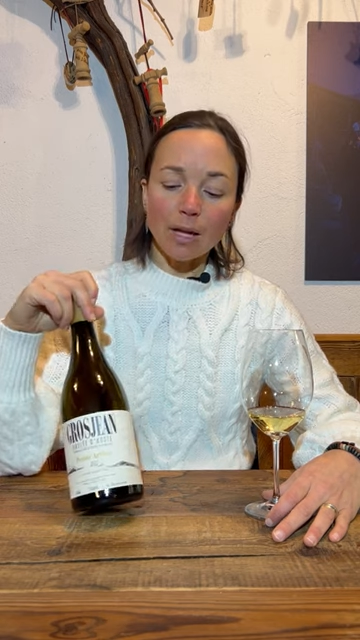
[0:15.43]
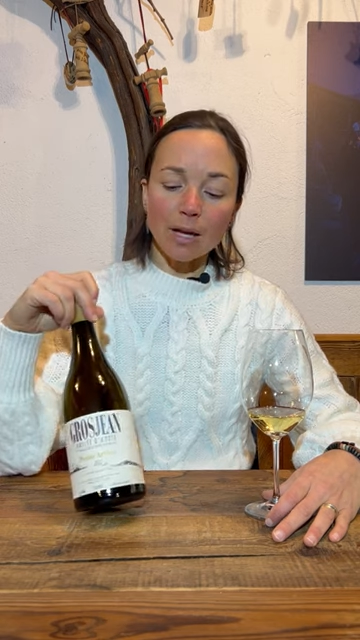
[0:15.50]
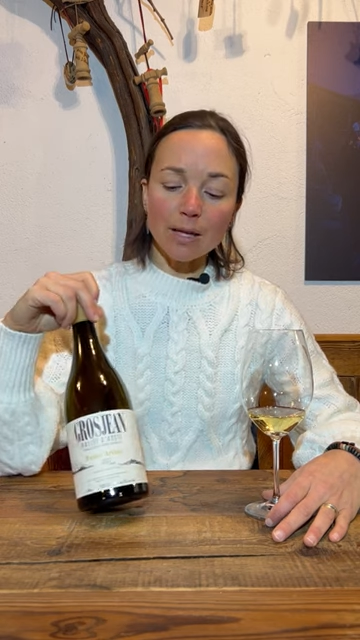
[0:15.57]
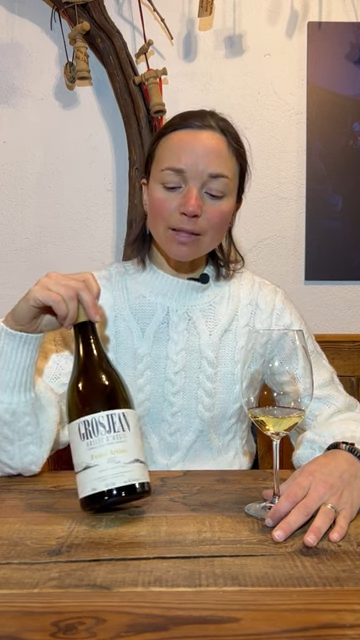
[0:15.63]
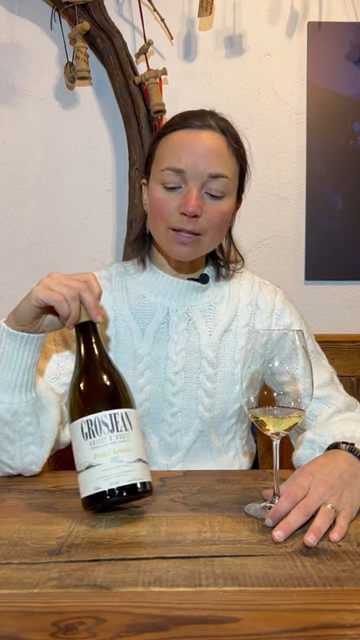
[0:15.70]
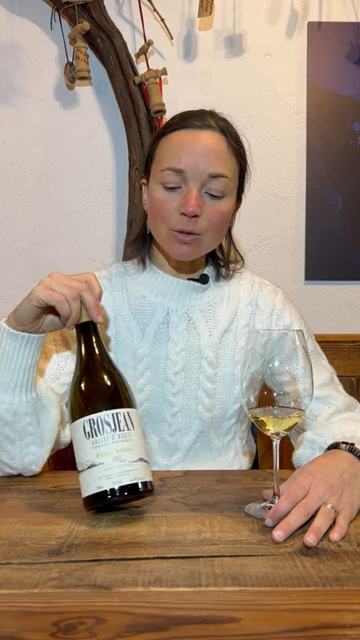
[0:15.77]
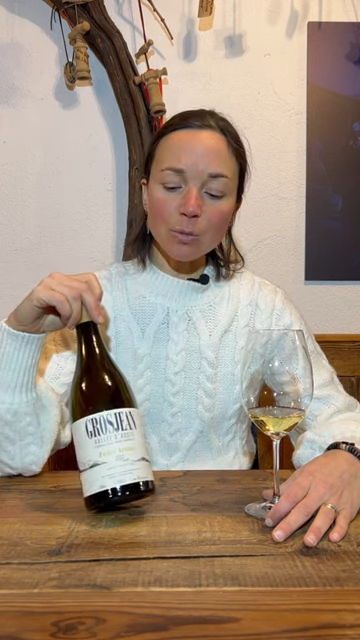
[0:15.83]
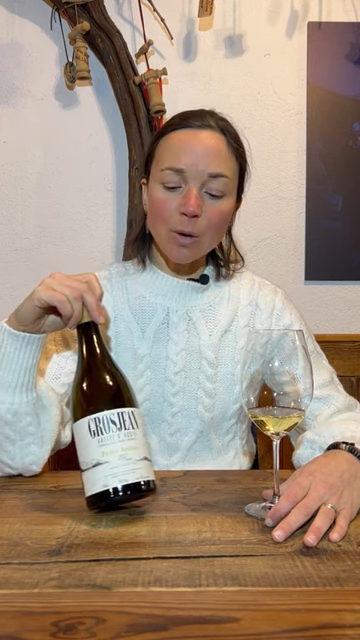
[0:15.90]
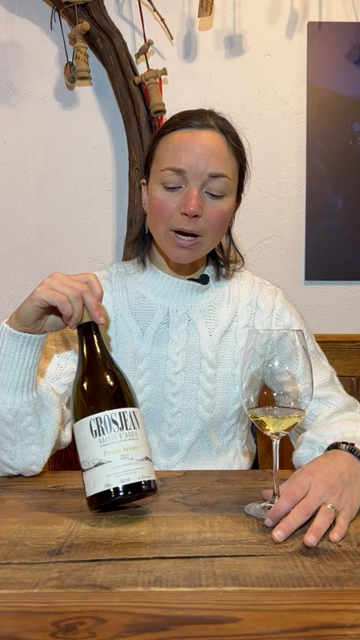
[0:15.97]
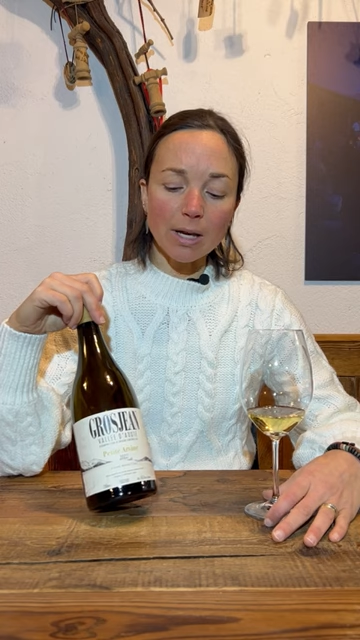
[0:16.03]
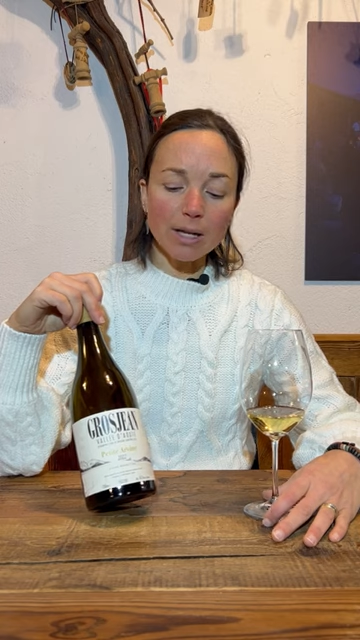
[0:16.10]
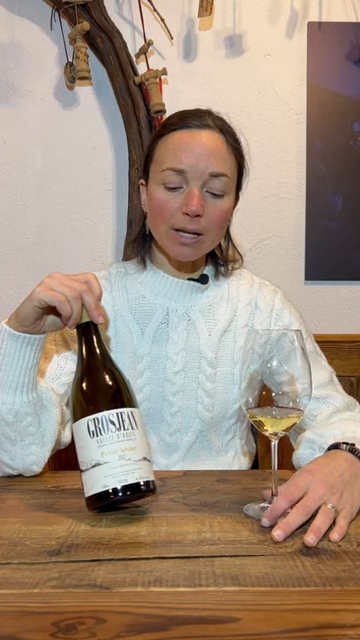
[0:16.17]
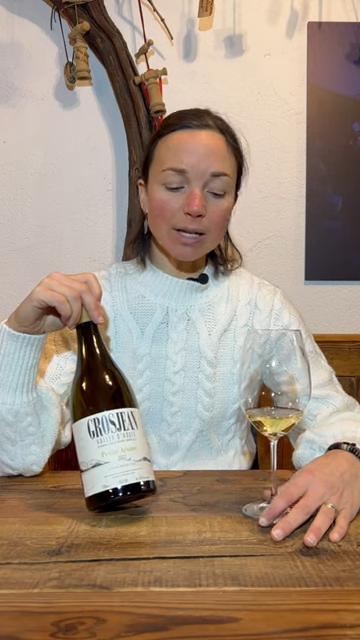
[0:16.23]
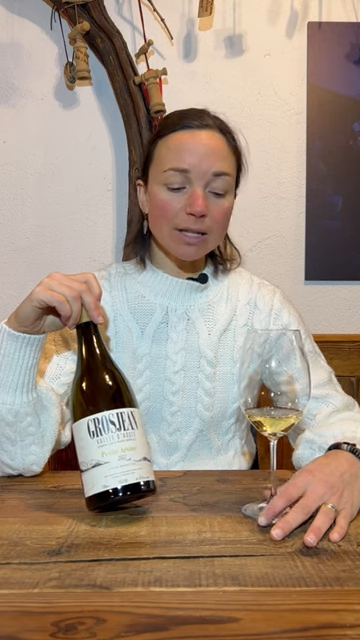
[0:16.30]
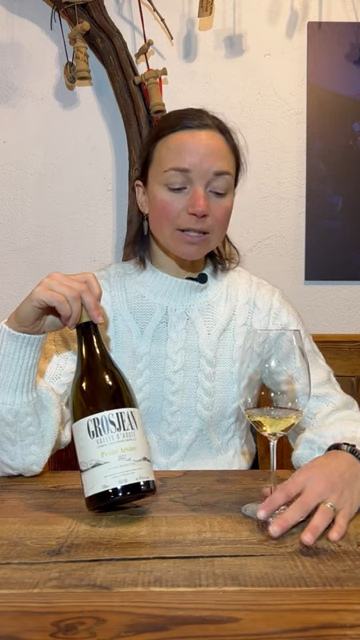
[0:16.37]
This
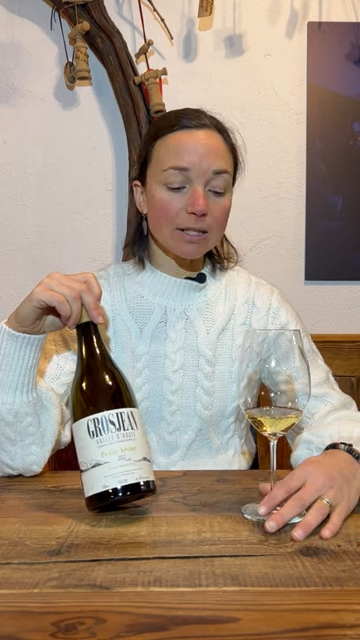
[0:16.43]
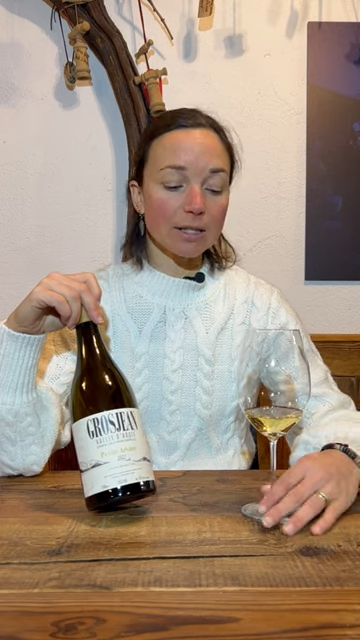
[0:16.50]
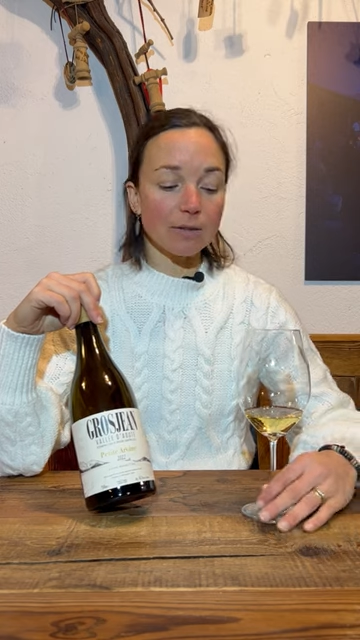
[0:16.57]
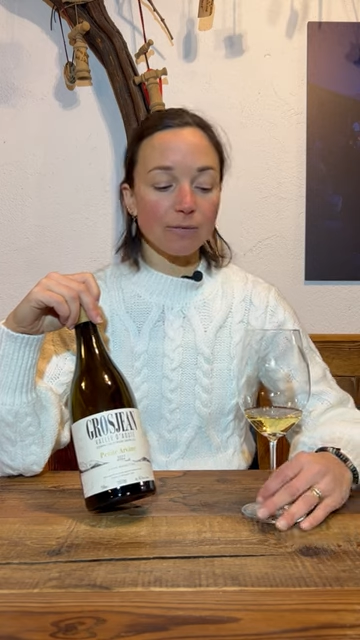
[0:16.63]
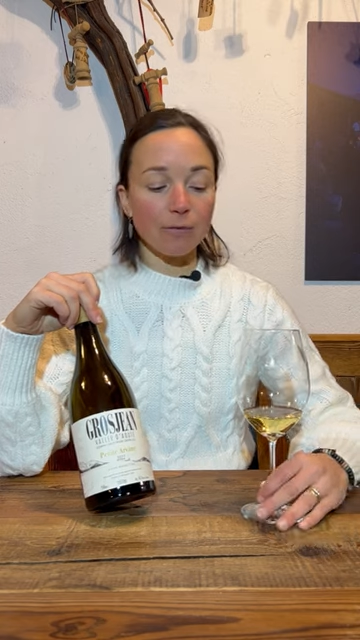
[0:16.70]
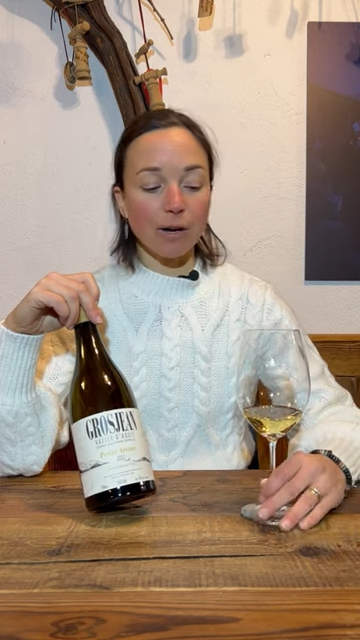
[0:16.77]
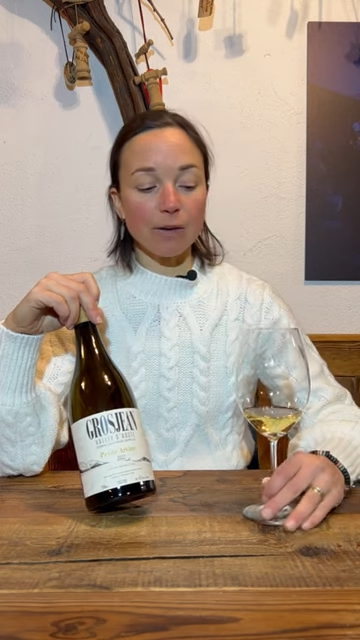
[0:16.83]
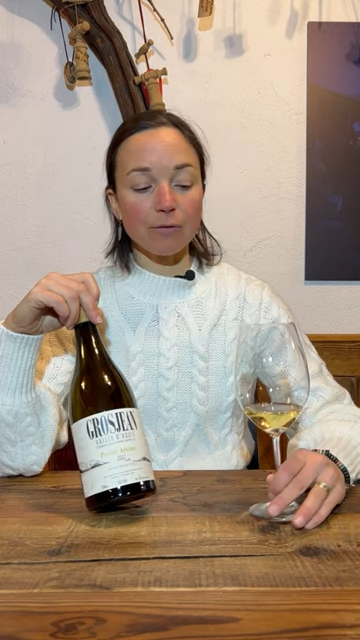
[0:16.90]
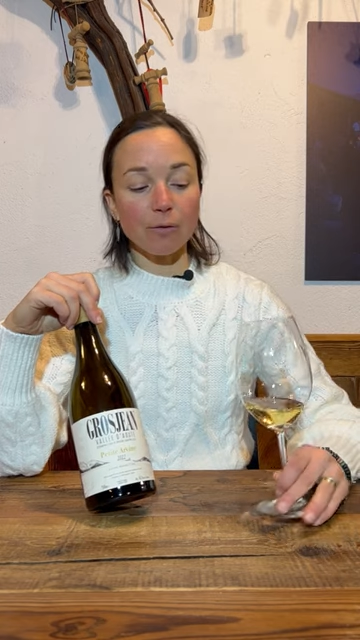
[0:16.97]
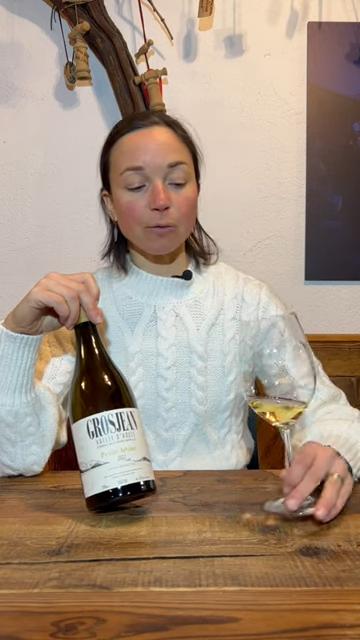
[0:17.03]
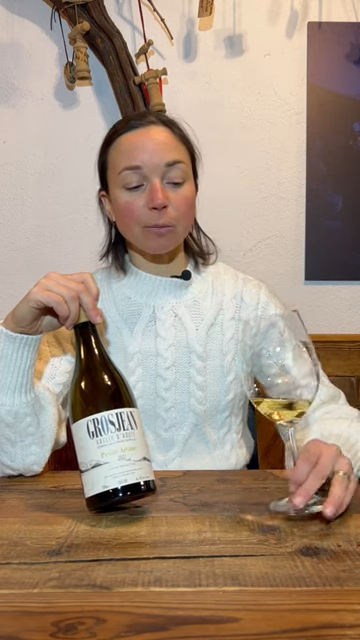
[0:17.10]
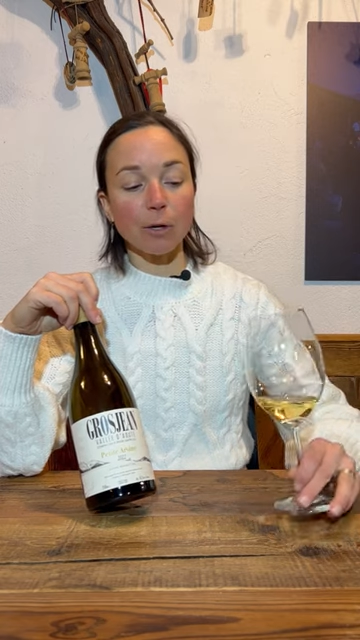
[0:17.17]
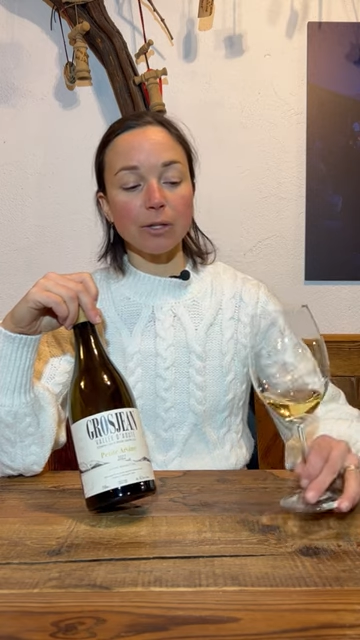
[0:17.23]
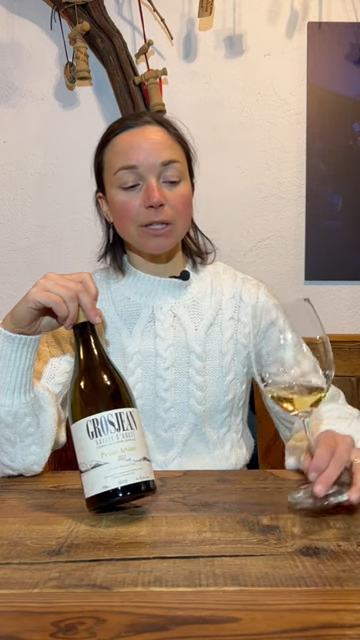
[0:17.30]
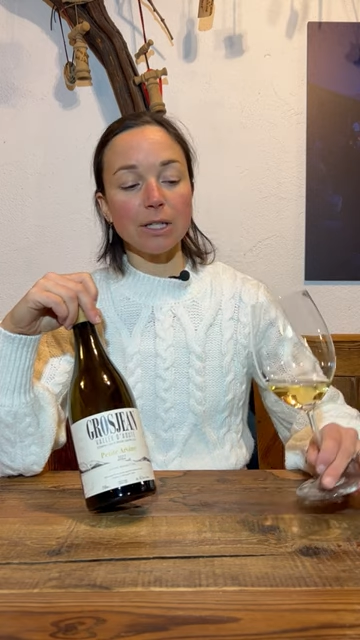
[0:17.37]
wine is very
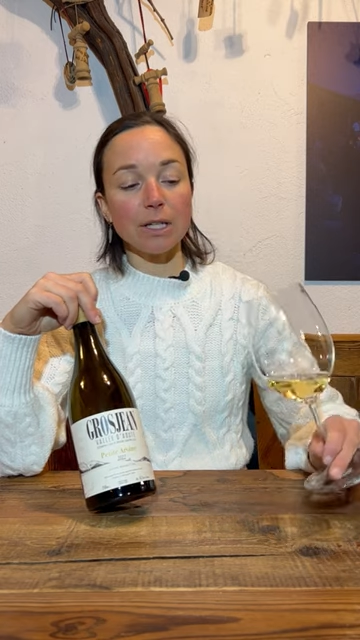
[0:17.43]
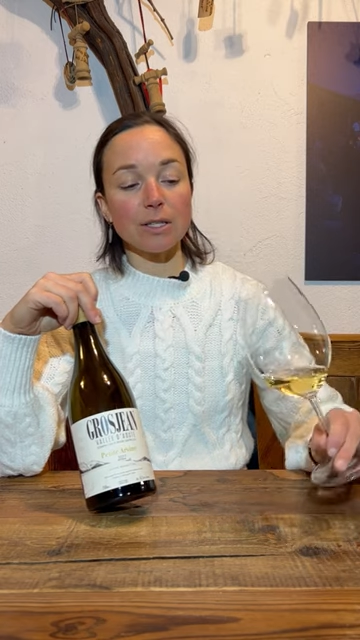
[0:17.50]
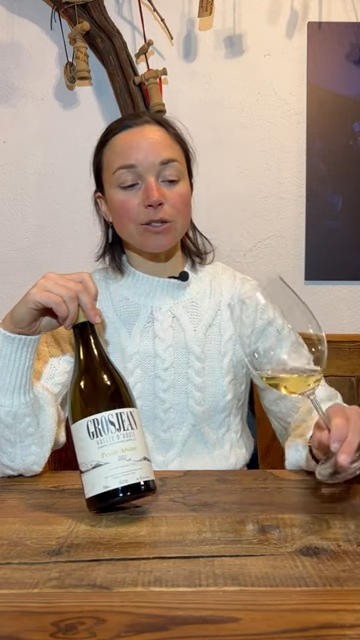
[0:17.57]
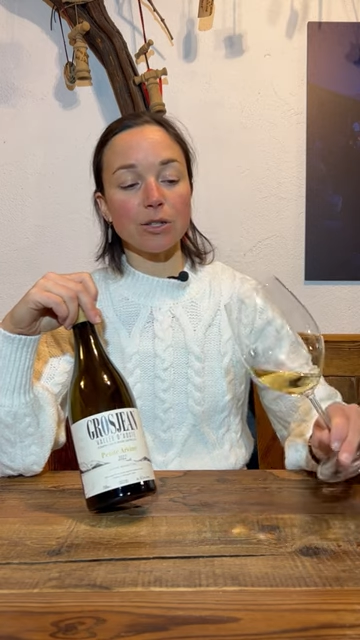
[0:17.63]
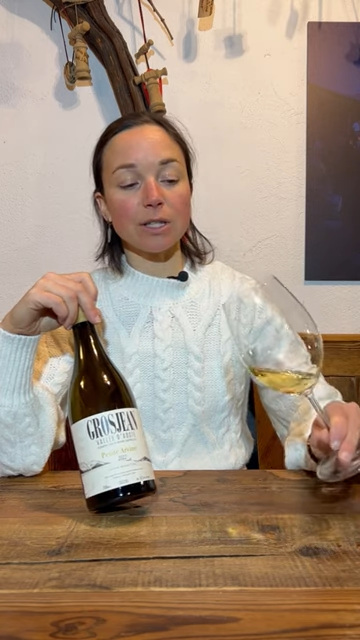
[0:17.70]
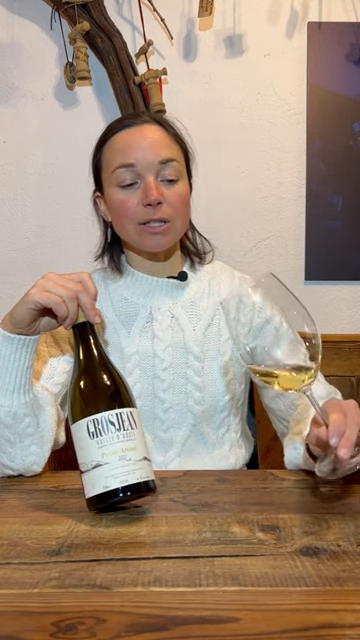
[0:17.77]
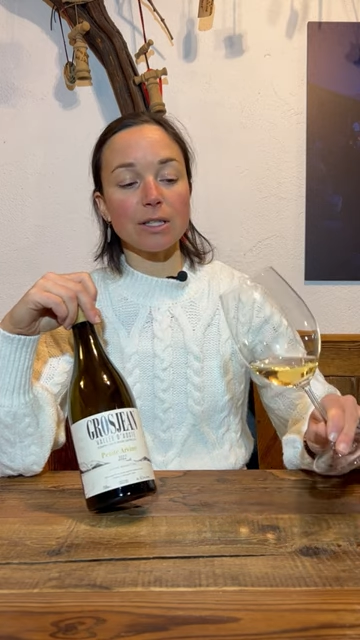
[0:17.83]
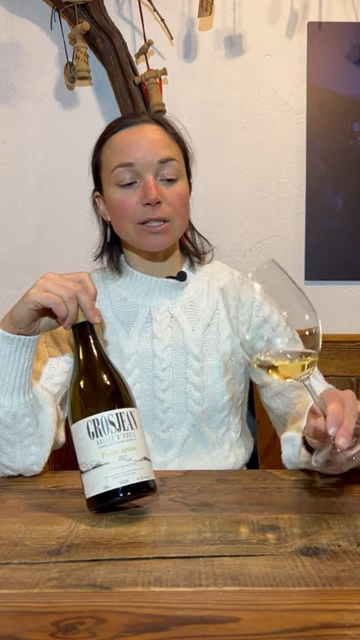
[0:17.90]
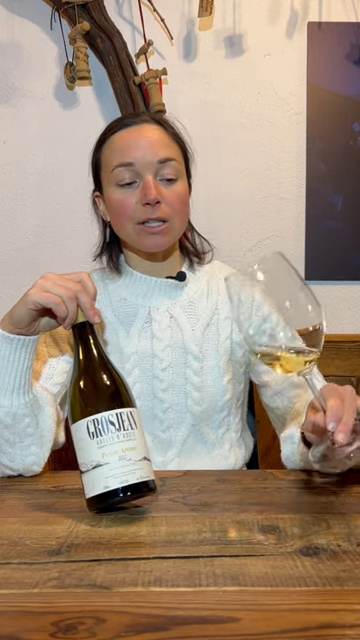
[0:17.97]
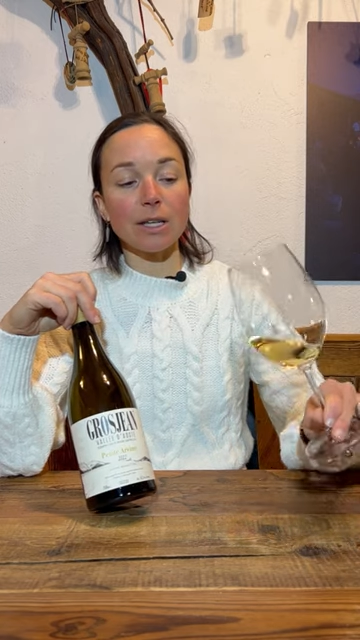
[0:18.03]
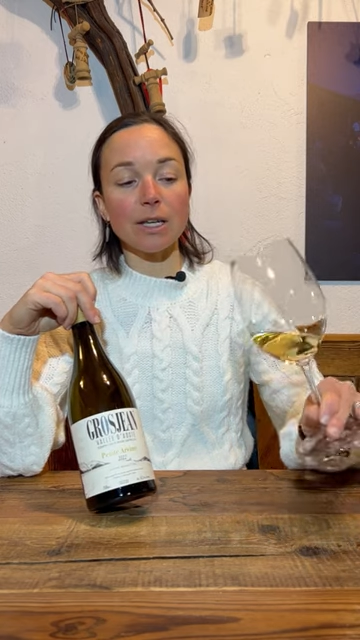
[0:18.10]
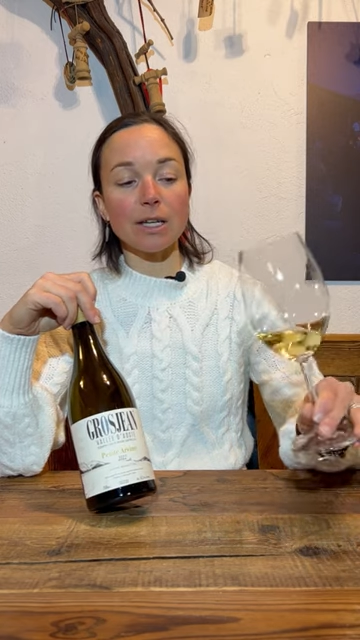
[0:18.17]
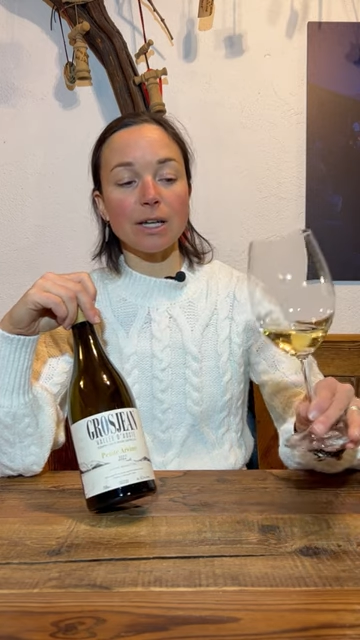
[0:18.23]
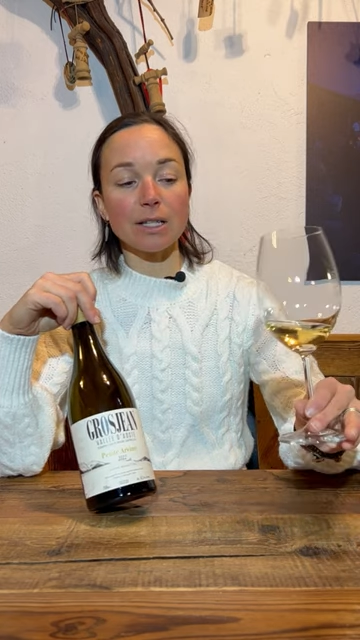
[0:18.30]
full-bodied, as you can see.